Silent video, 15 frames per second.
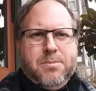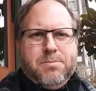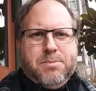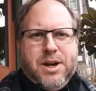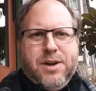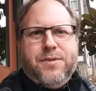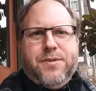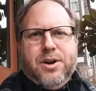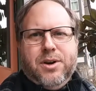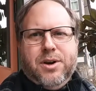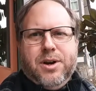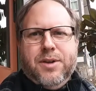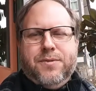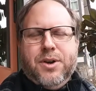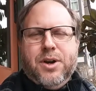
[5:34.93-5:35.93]
But if
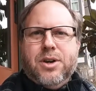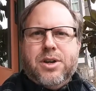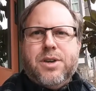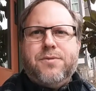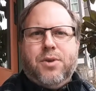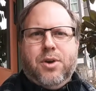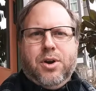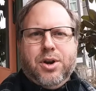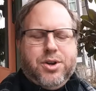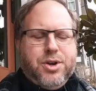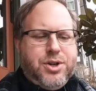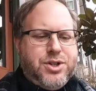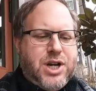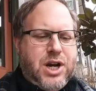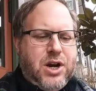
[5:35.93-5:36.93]
you're looking for a
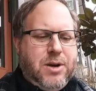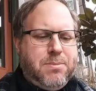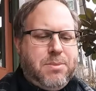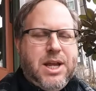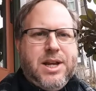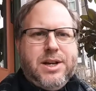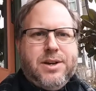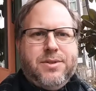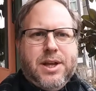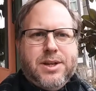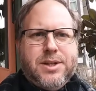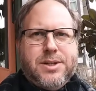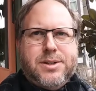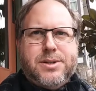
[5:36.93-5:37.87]
good cherry blend that